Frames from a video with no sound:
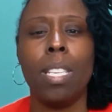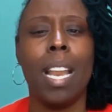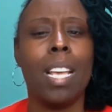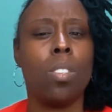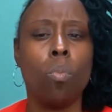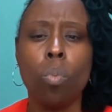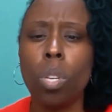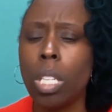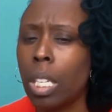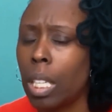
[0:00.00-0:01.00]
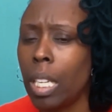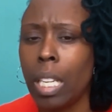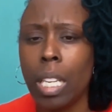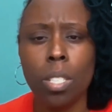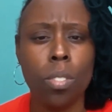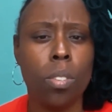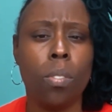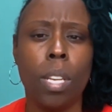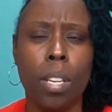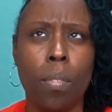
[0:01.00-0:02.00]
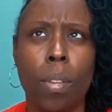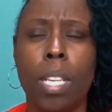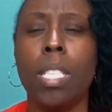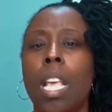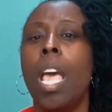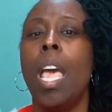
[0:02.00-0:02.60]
It has a really clean interface.